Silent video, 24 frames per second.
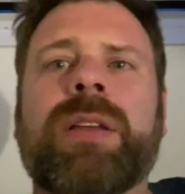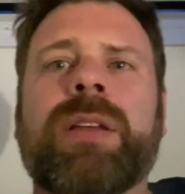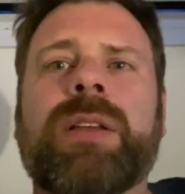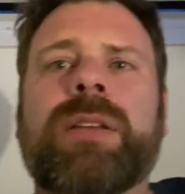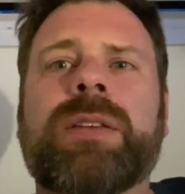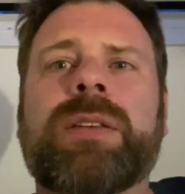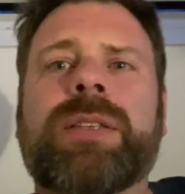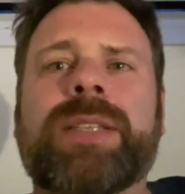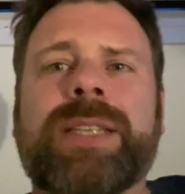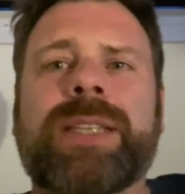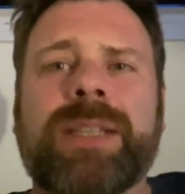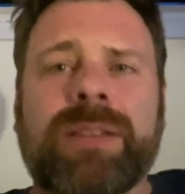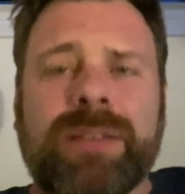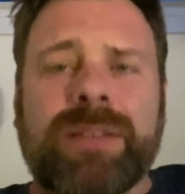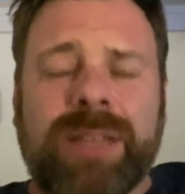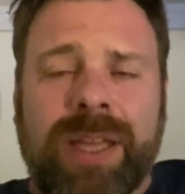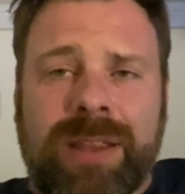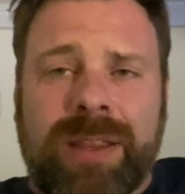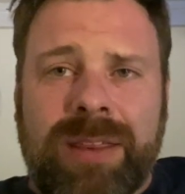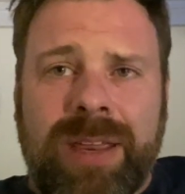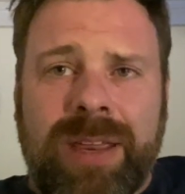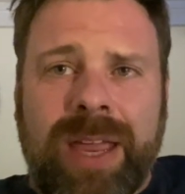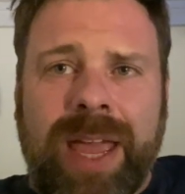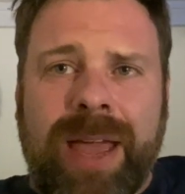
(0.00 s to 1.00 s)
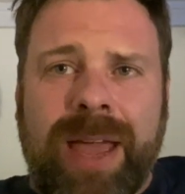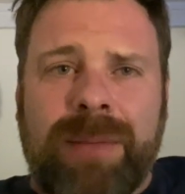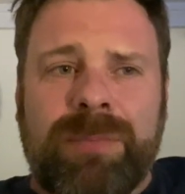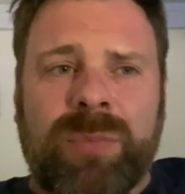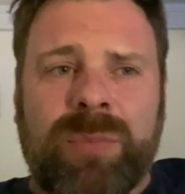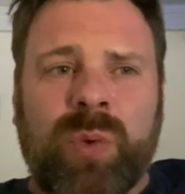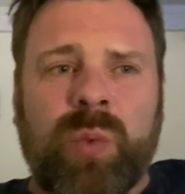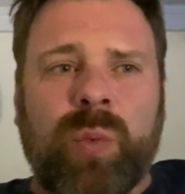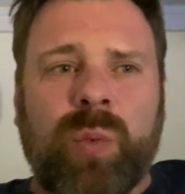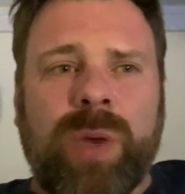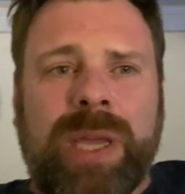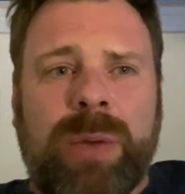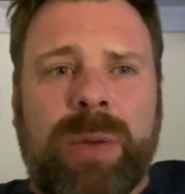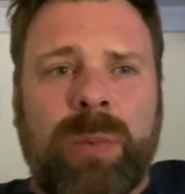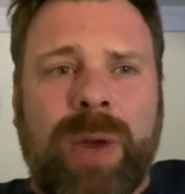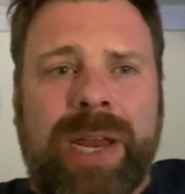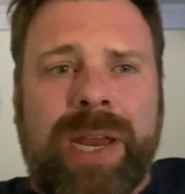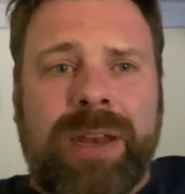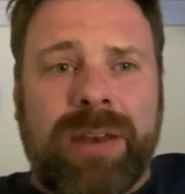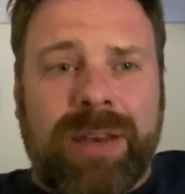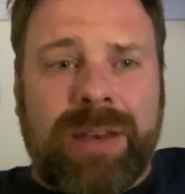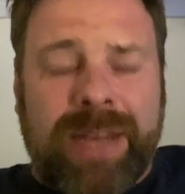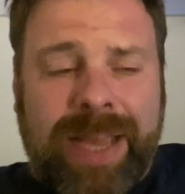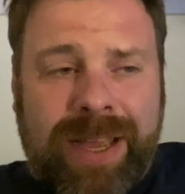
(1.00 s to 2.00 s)
Still nothing happened. We
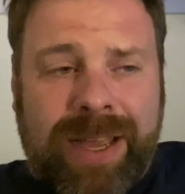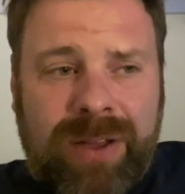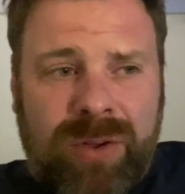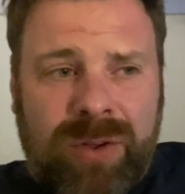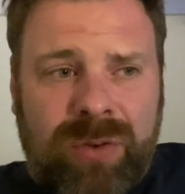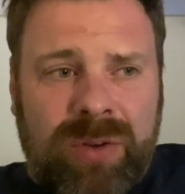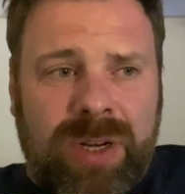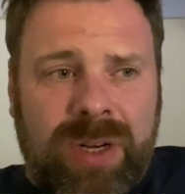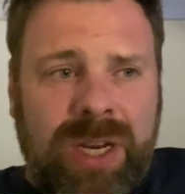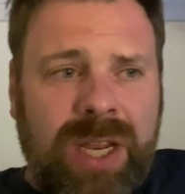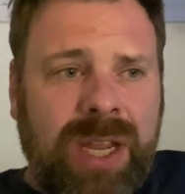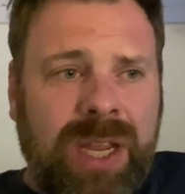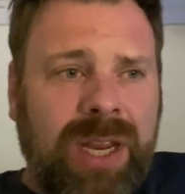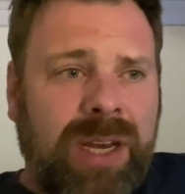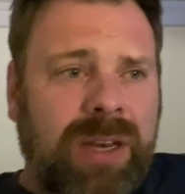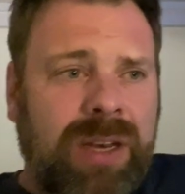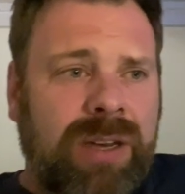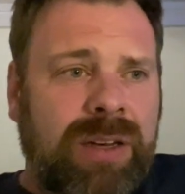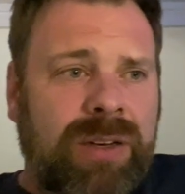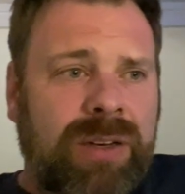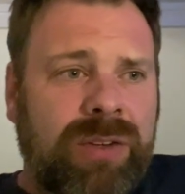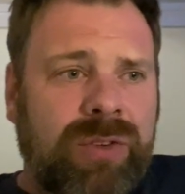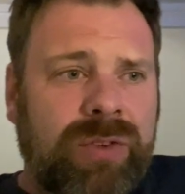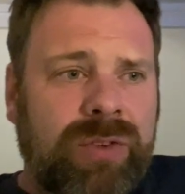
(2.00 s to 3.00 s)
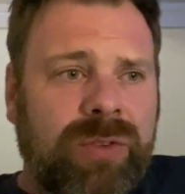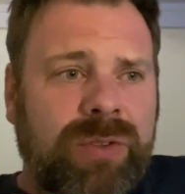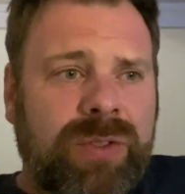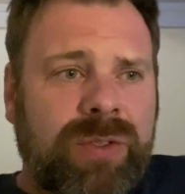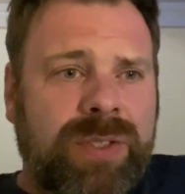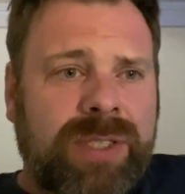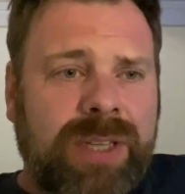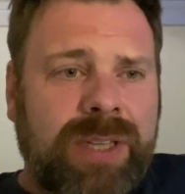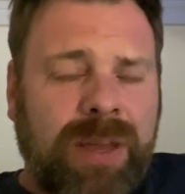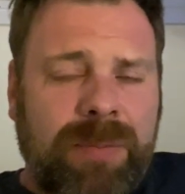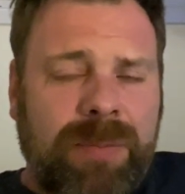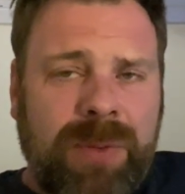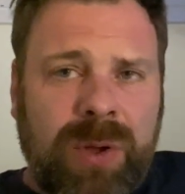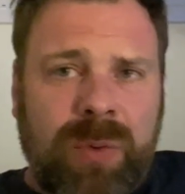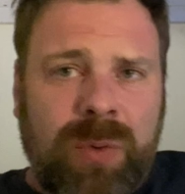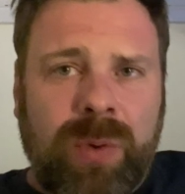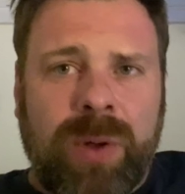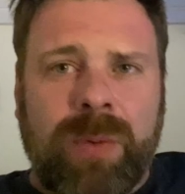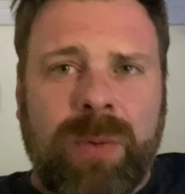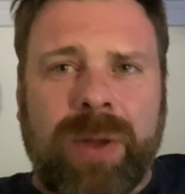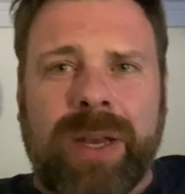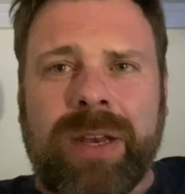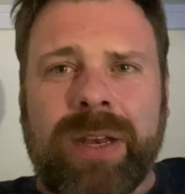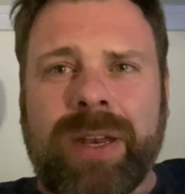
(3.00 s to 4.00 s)
went down in summer. We
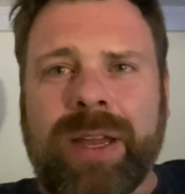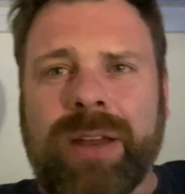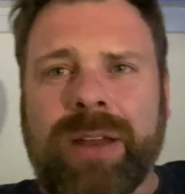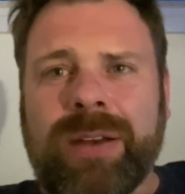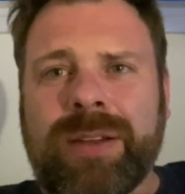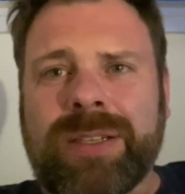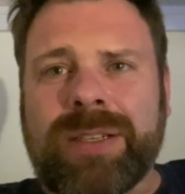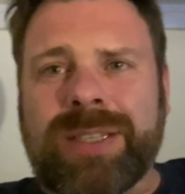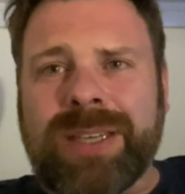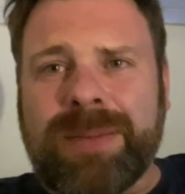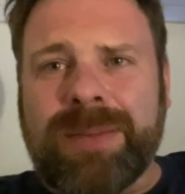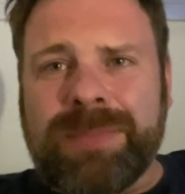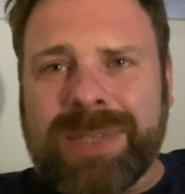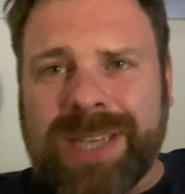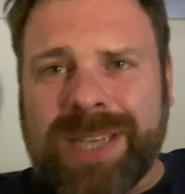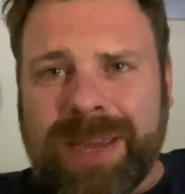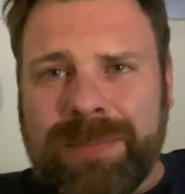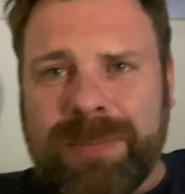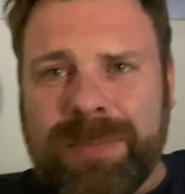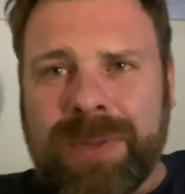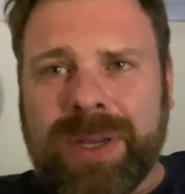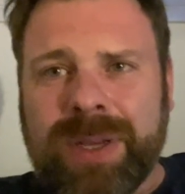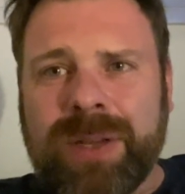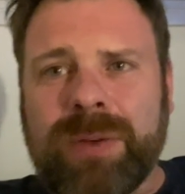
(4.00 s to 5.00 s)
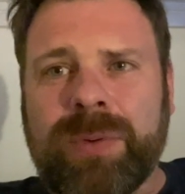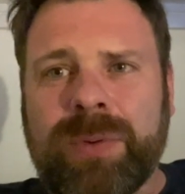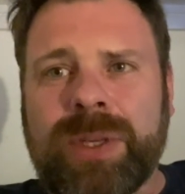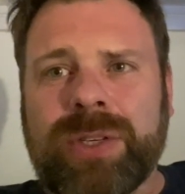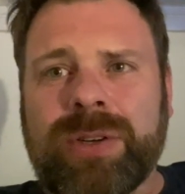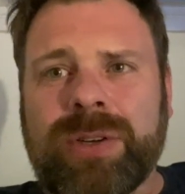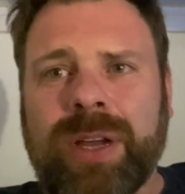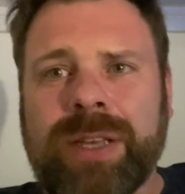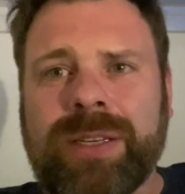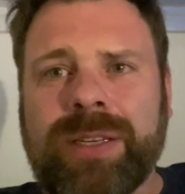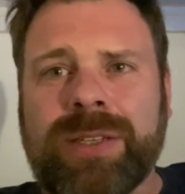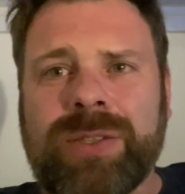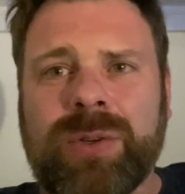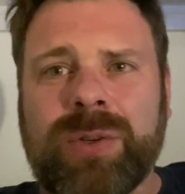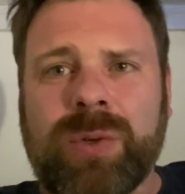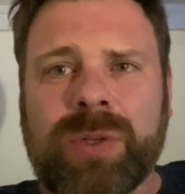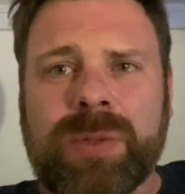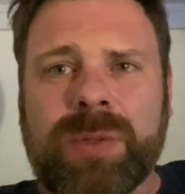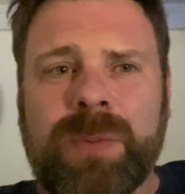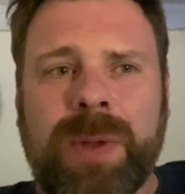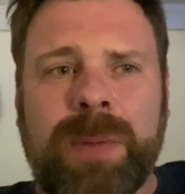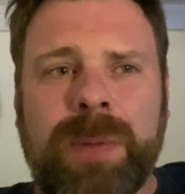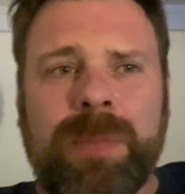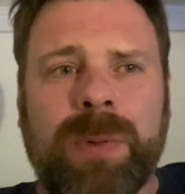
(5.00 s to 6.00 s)
went down in September. We tried to talk
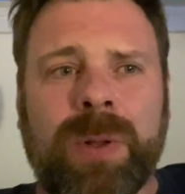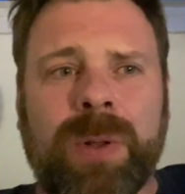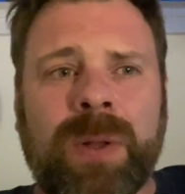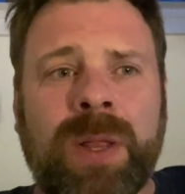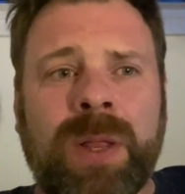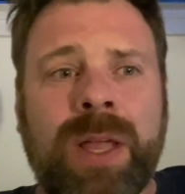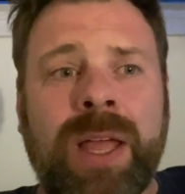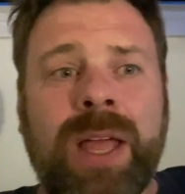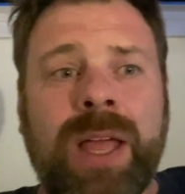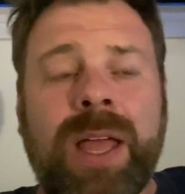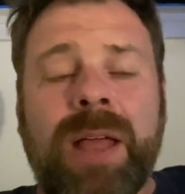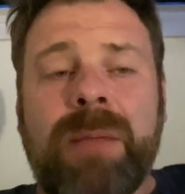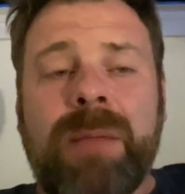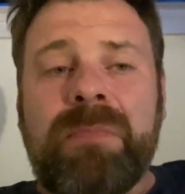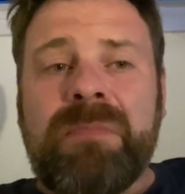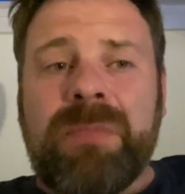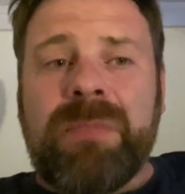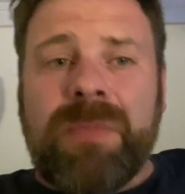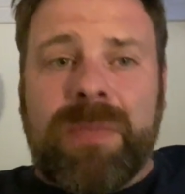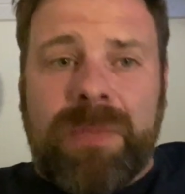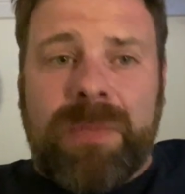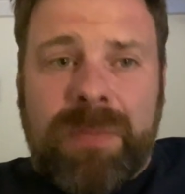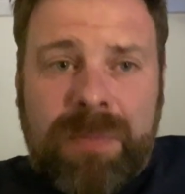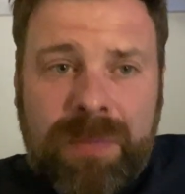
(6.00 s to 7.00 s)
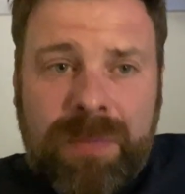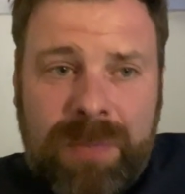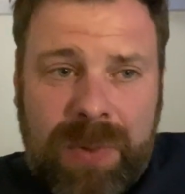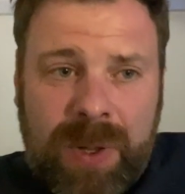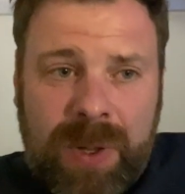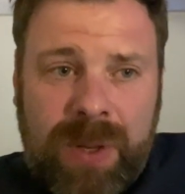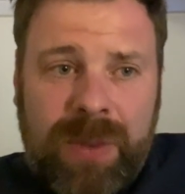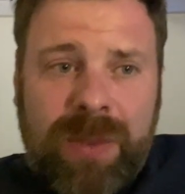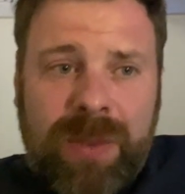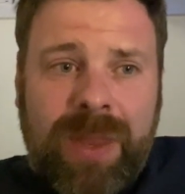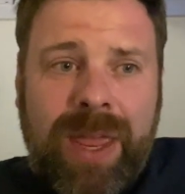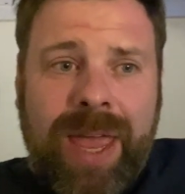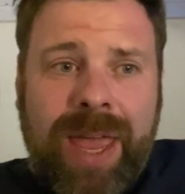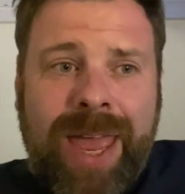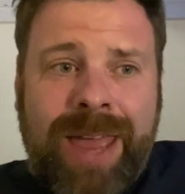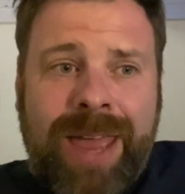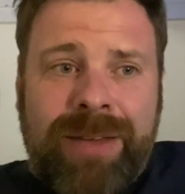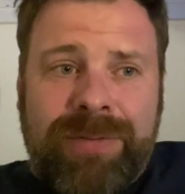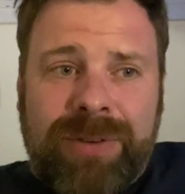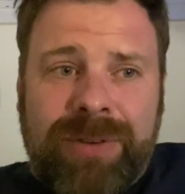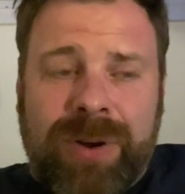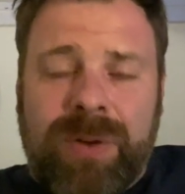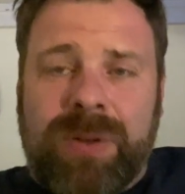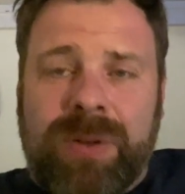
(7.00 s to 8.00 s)
to people, but
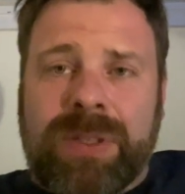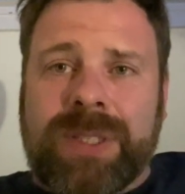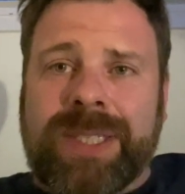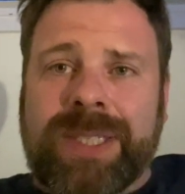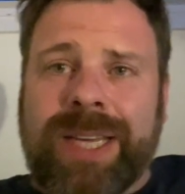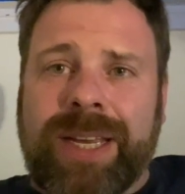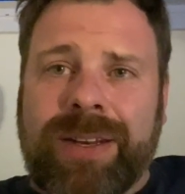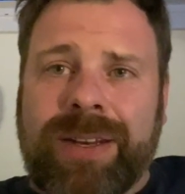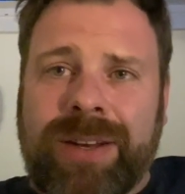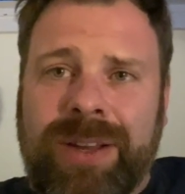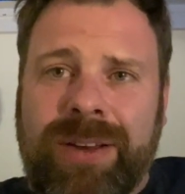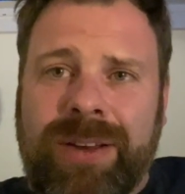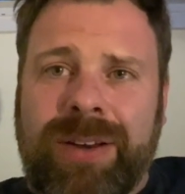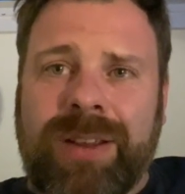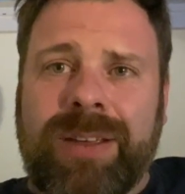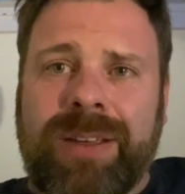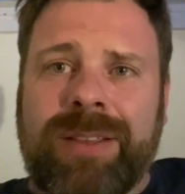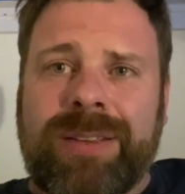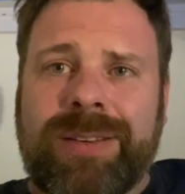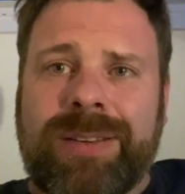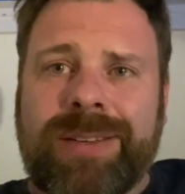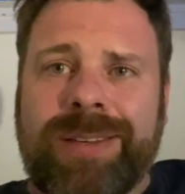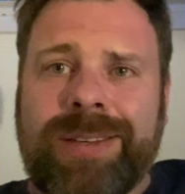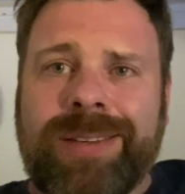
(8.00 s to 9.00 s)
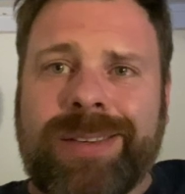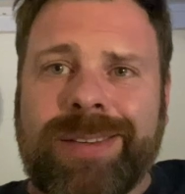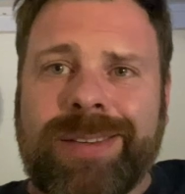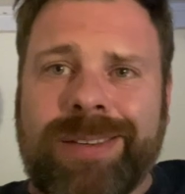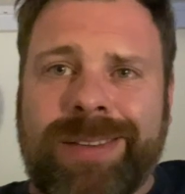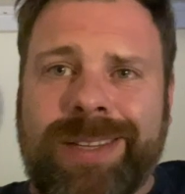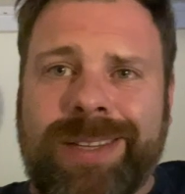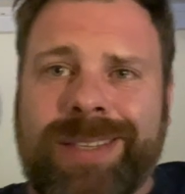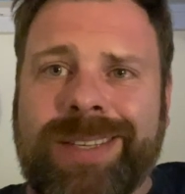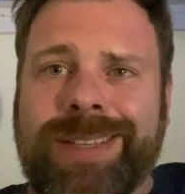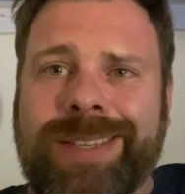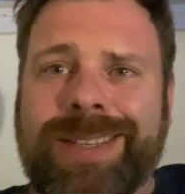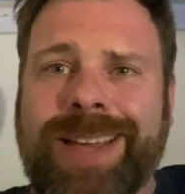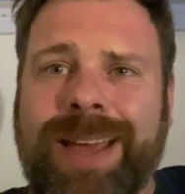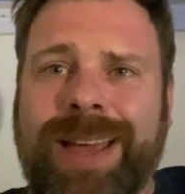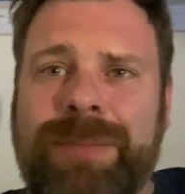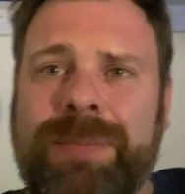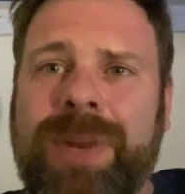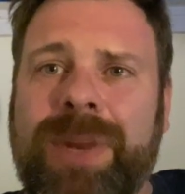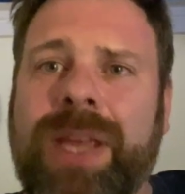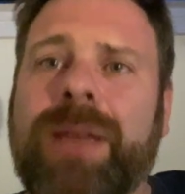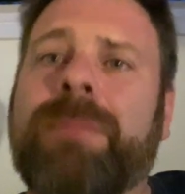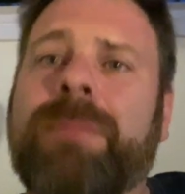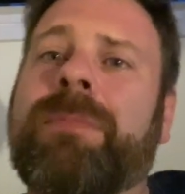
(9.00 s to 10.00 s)
everyone said, no, this is
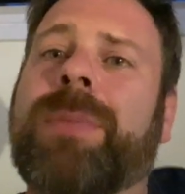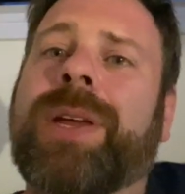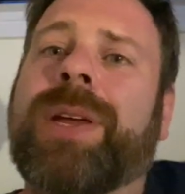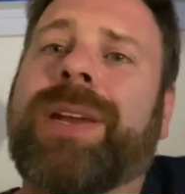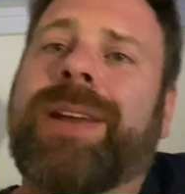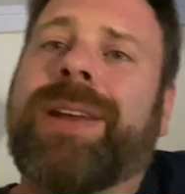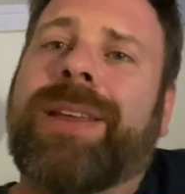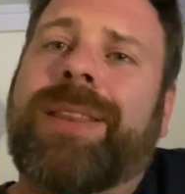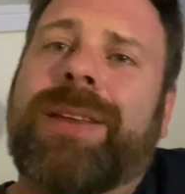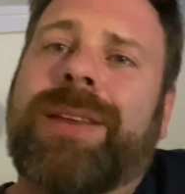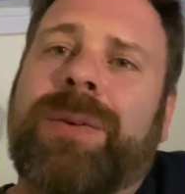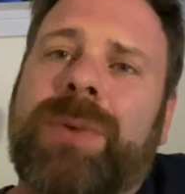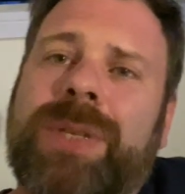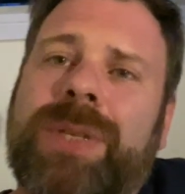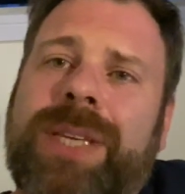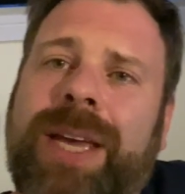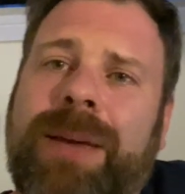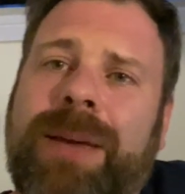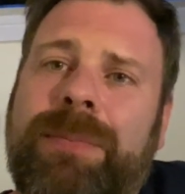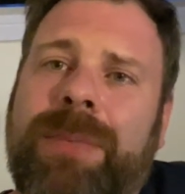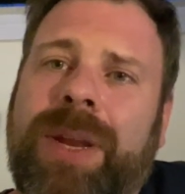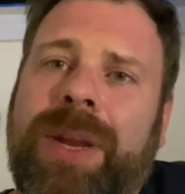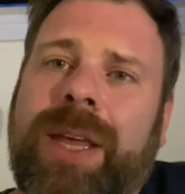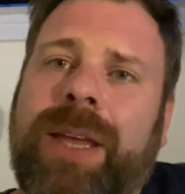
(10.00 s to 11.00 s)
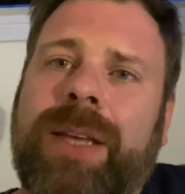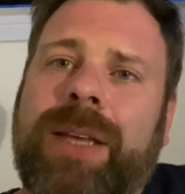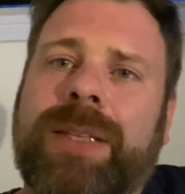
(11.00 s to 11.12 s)
happening, but nothing was happening.